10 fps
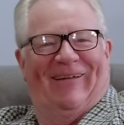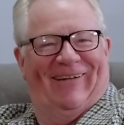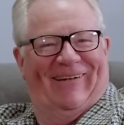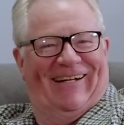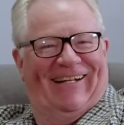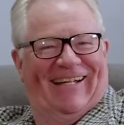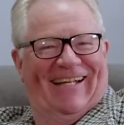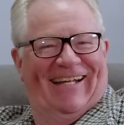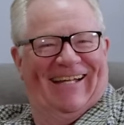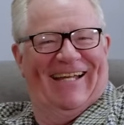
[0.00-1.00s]
Look,
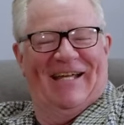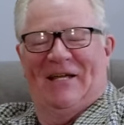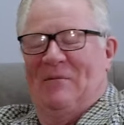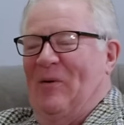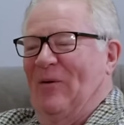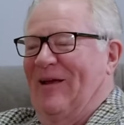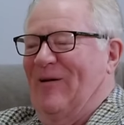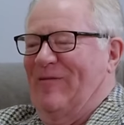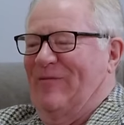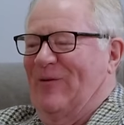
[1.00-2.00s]
pull it
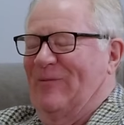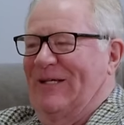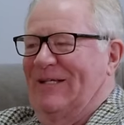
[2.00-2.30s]
off for me.